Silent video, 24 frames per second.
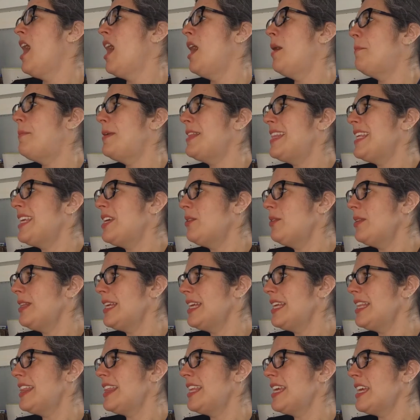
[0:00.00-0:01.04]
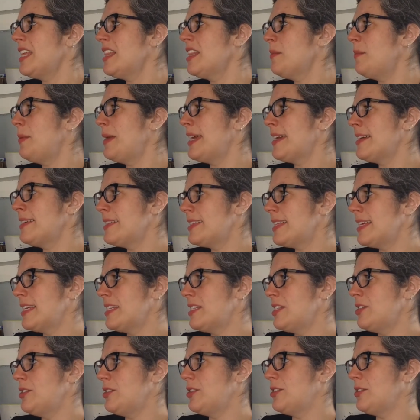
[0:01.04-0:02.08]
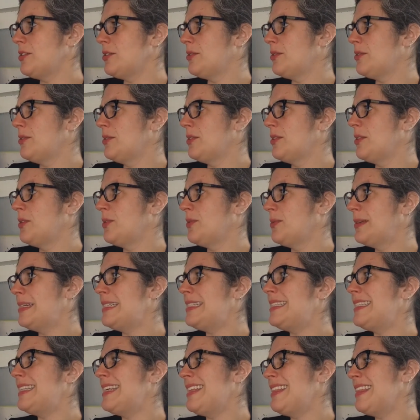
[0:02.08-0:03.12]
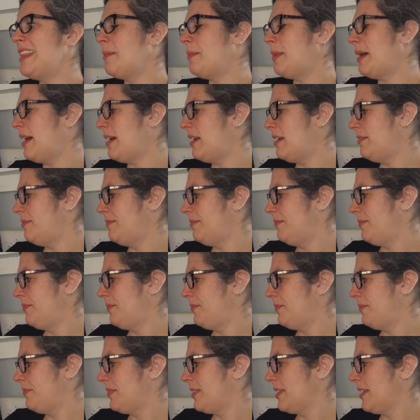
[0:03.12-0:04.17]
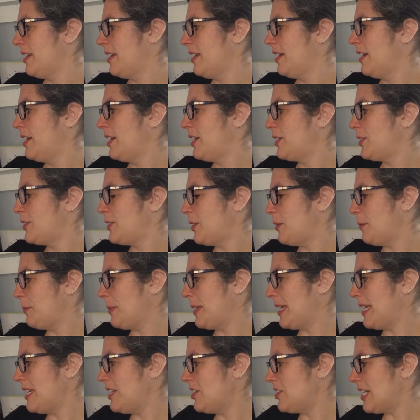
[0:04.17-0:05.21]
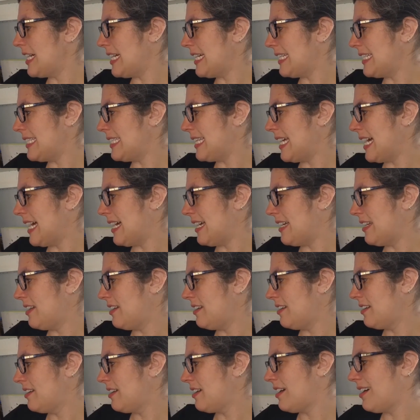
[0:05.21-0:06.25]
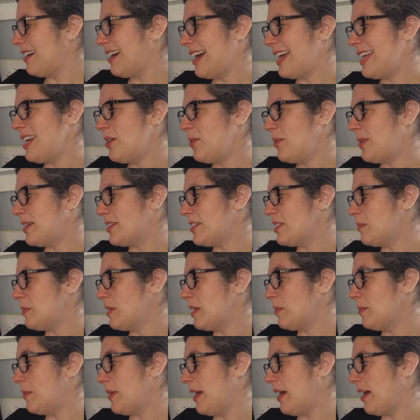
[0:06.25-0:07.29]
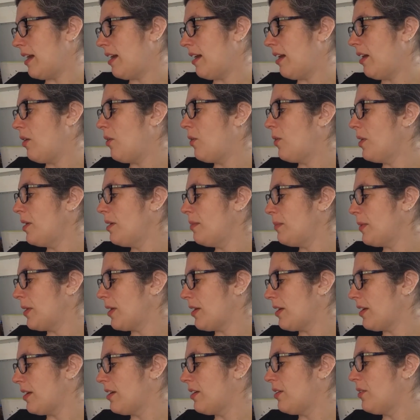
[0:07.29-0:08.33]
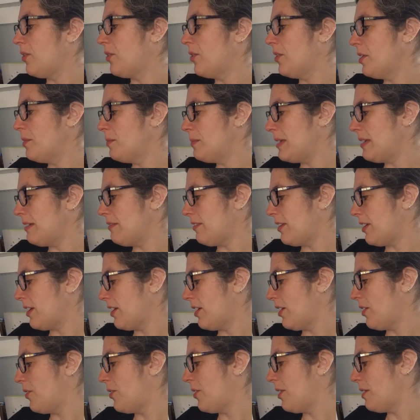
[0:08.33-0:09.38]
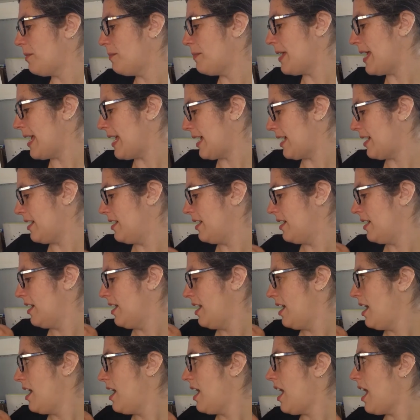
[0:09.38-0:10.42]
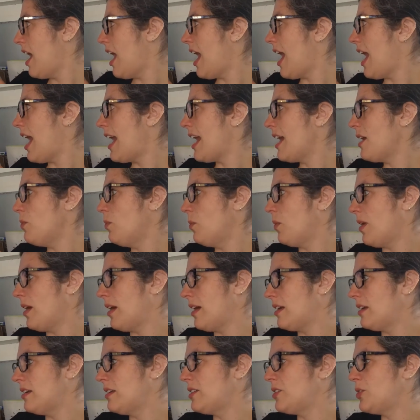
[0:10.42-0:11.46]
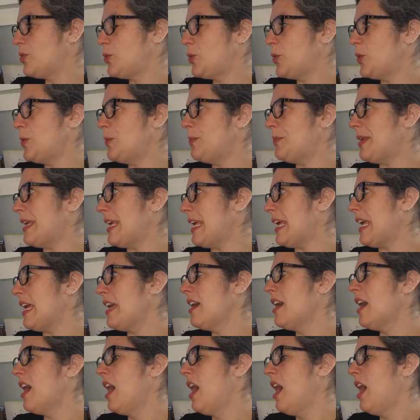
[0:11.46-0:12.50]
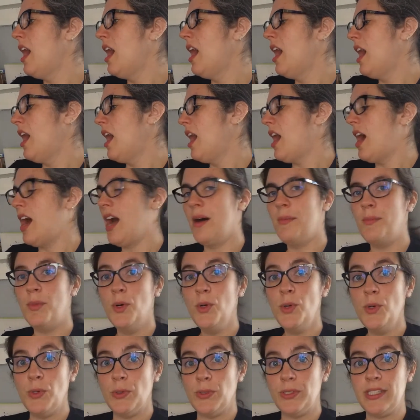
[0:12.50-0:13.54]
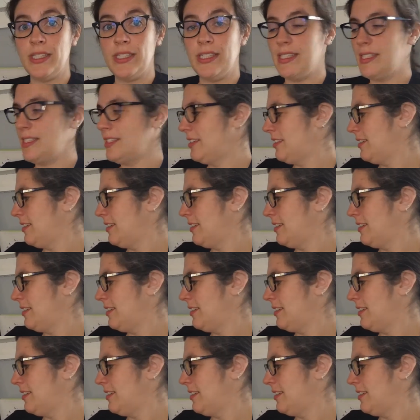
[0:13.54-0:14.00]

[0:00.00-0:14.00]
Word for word: But the only thing the pigs liked to do was sit in the mud. So PJ said, "I don't want to be a bear or a bird or a beaver or a pig. I want to be a moose."